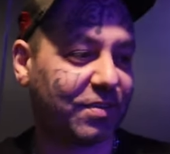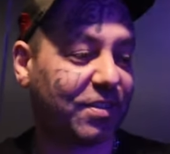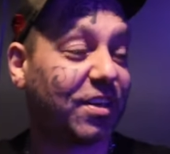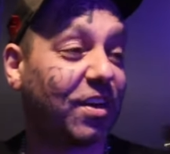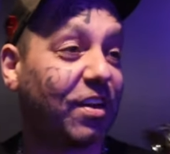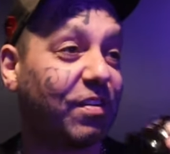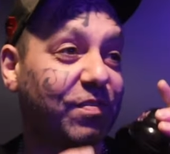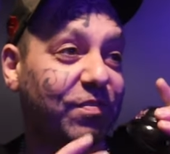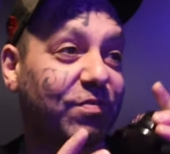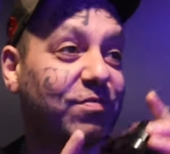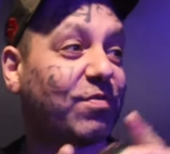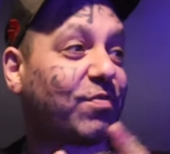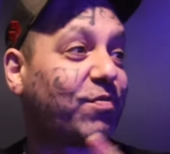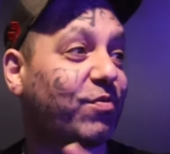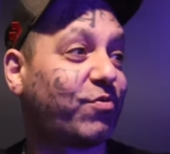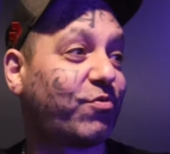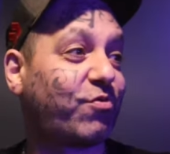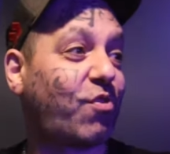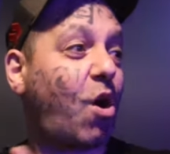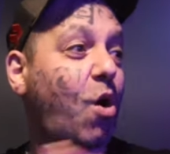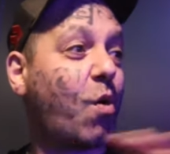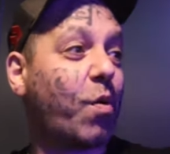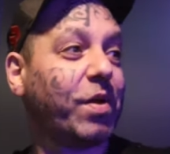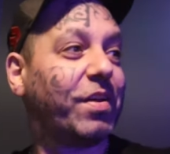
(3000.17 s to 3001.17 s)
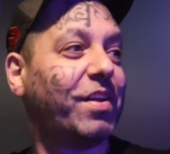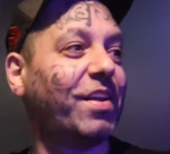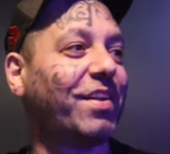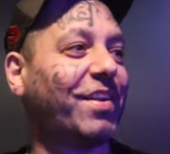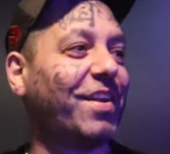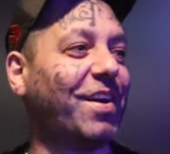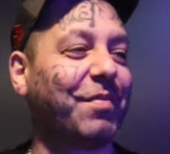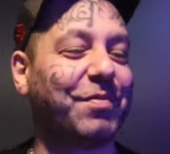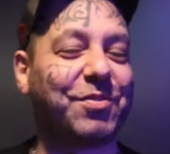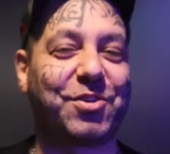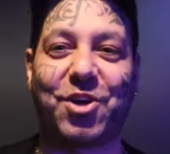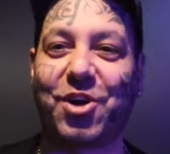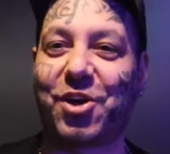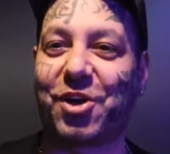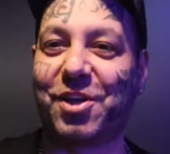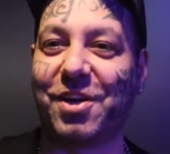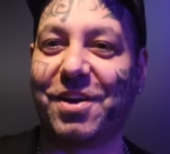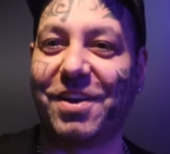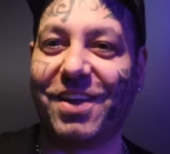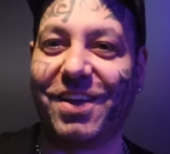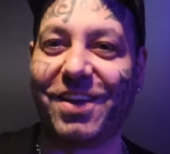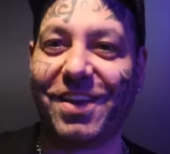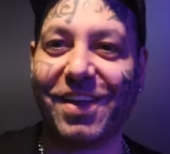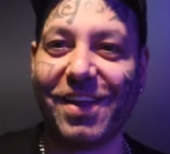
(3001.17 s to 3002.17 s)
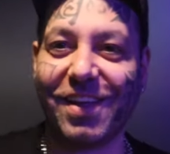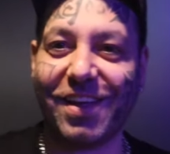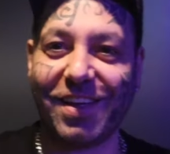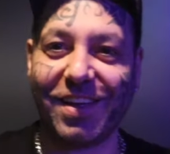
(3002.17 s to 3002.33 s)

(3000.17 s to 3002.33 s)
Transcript: good. Throw it. I'm joking.